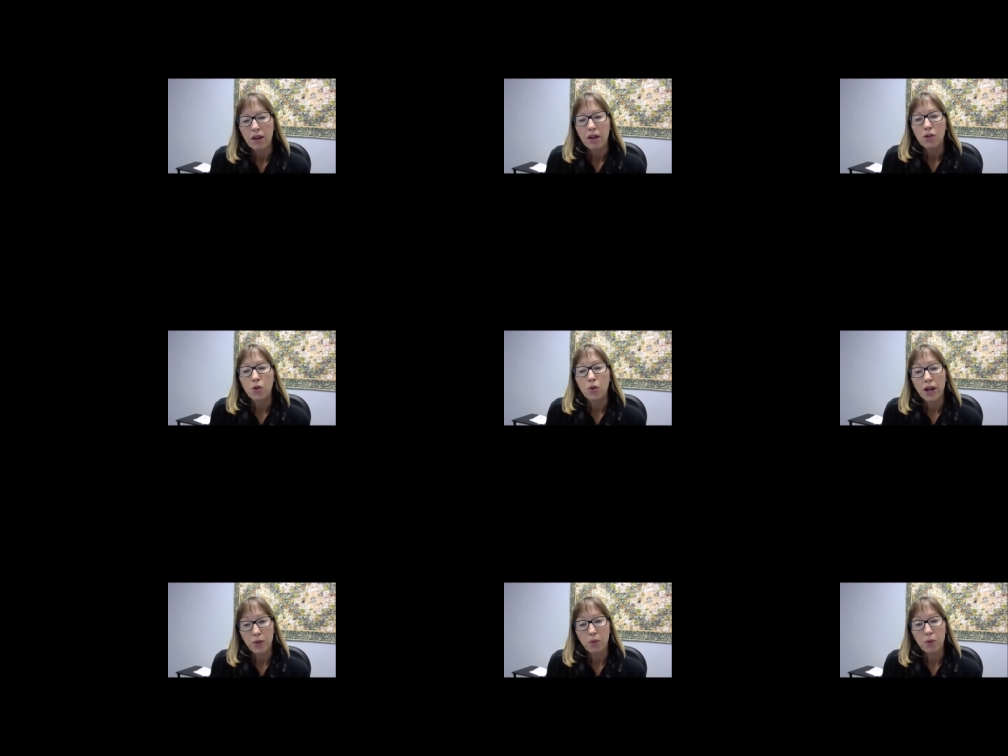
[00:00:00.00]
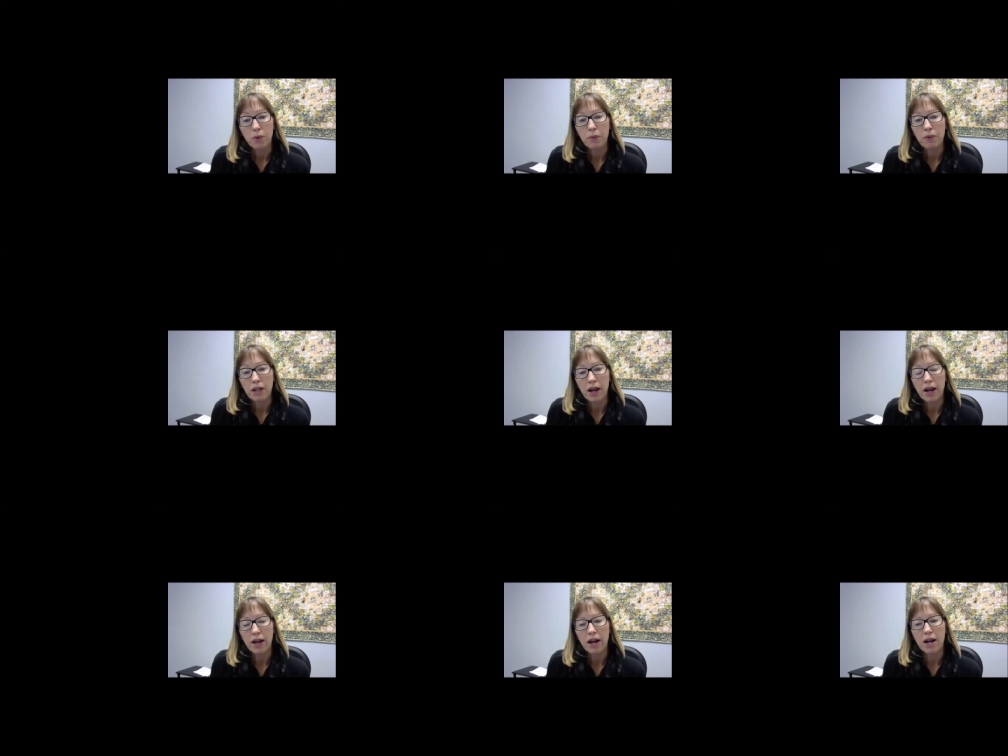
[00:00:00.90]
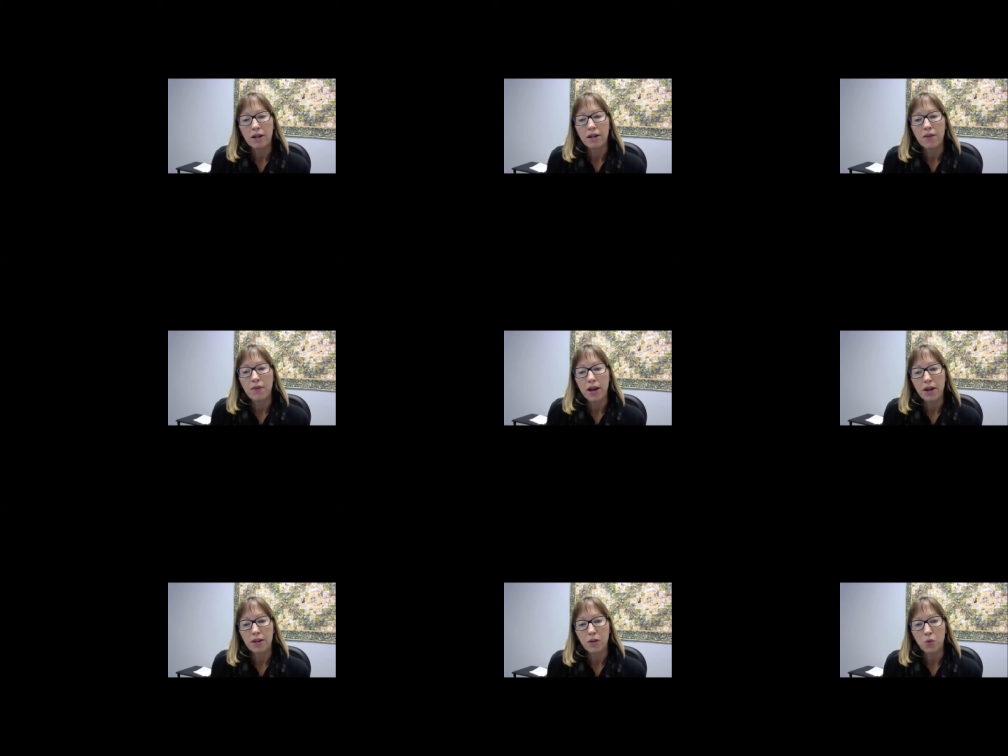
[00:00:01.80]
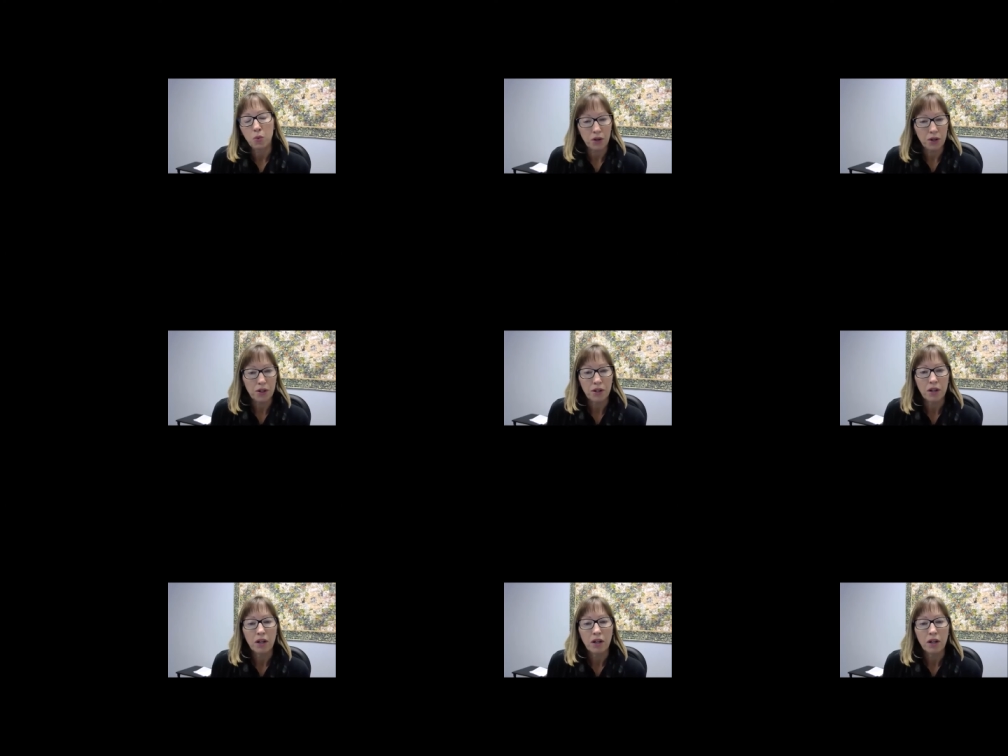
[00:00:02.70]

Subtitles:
So that's what we rely on, and that has worked